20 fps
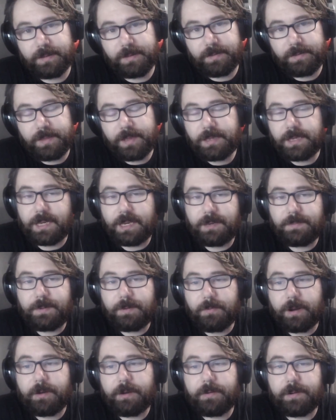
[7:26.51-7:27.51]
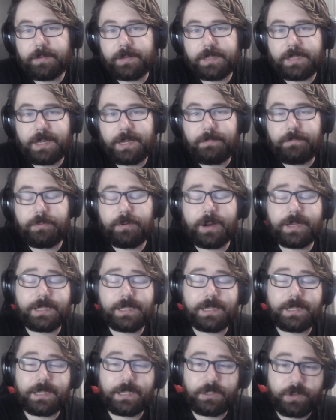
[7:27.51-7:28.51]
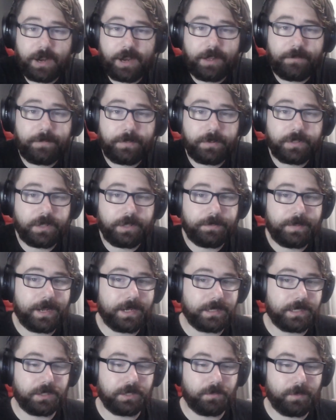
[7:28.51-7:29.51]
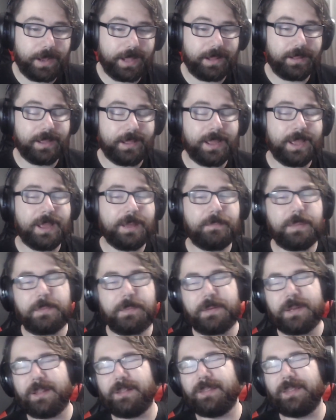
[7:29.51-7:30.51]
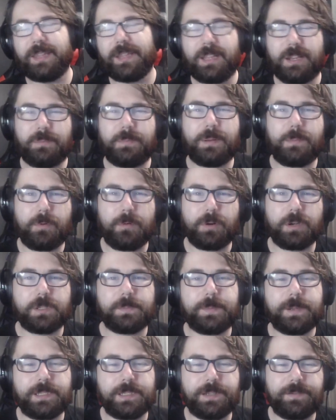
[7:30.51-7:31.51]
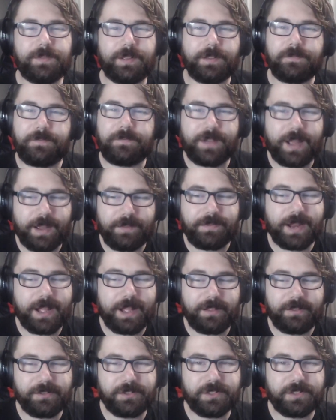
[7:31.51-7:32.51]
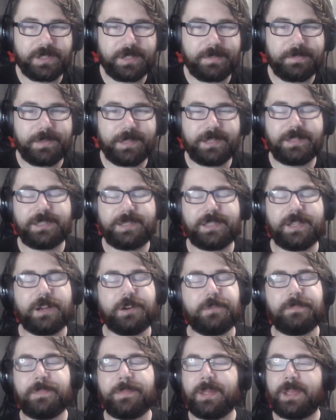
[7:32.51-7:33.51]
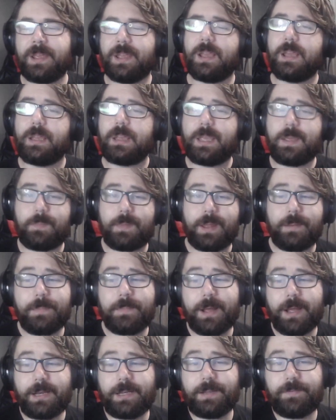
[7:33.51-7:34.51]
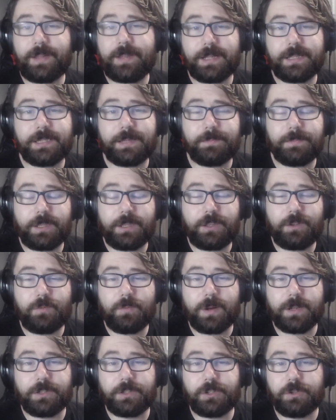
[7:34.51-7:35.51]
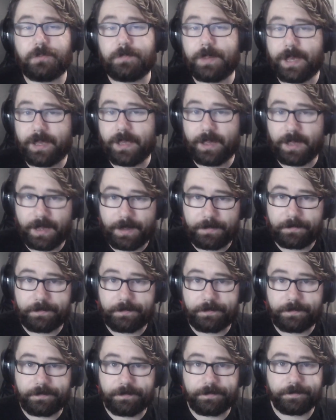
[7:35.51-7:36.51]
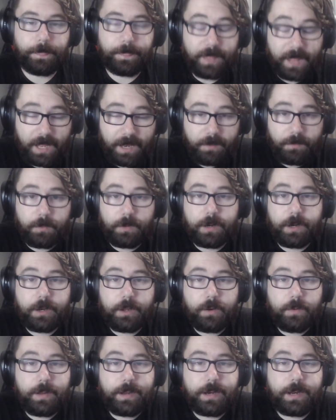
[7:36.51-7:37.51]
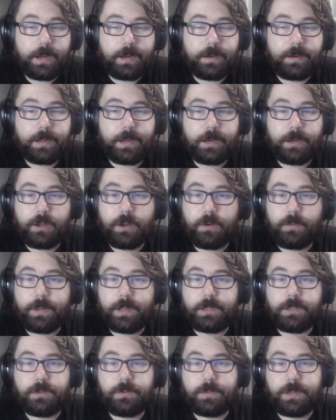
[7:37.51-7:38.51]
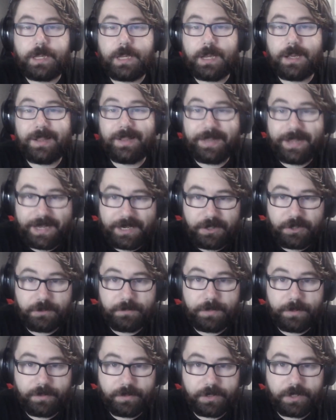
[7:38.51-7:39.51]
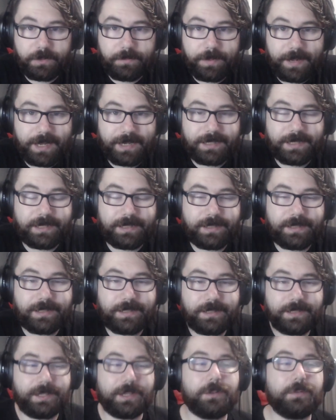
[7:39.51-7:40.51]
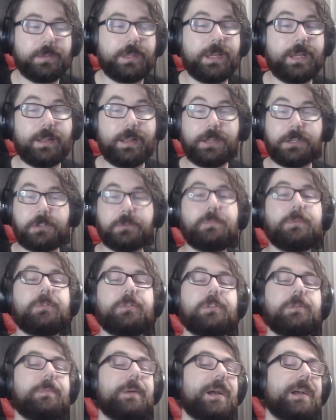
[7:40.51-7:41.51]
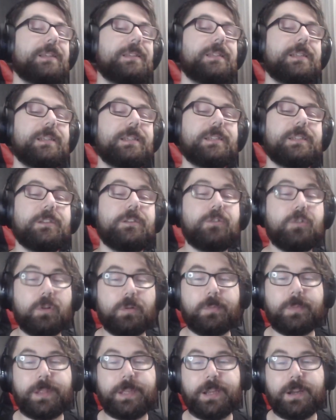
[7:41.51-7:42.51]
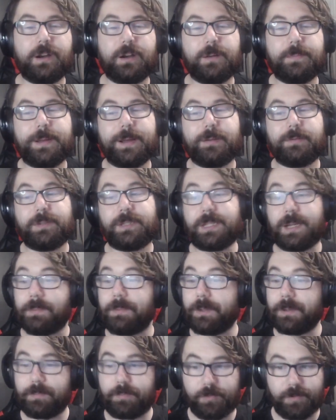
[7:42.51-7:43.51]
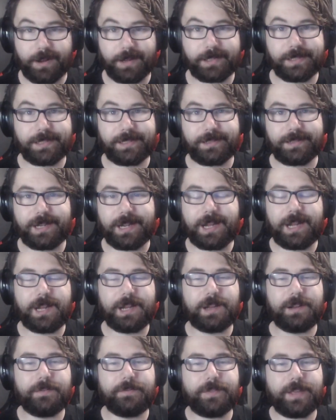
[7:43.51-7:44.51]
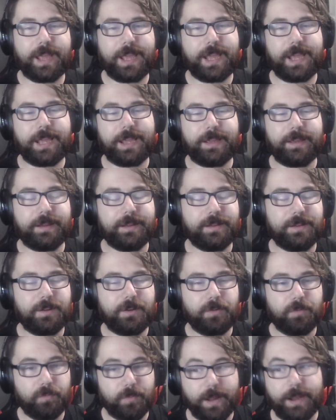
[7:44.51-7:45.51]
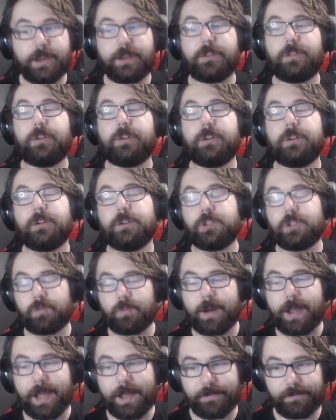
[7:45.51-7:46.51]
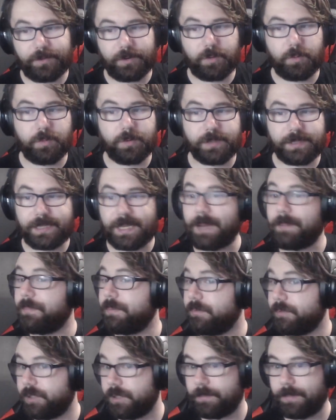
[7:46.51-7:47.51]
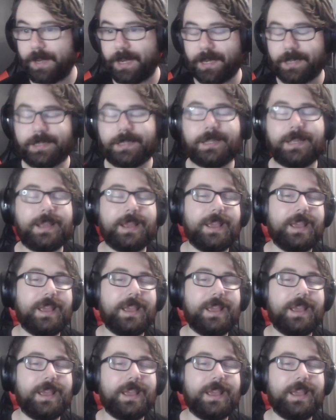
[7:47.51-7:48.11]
They tend to be right around the same price as a draft booster box as well. Maybe a little bit more expensive, like $5 or something. So keep that in mind if that's something you want to pick up. Then we're going to go ahead and go into the collector booster boxes. So the collector booster boxes normally are about double the price of a regular draft or set booster box.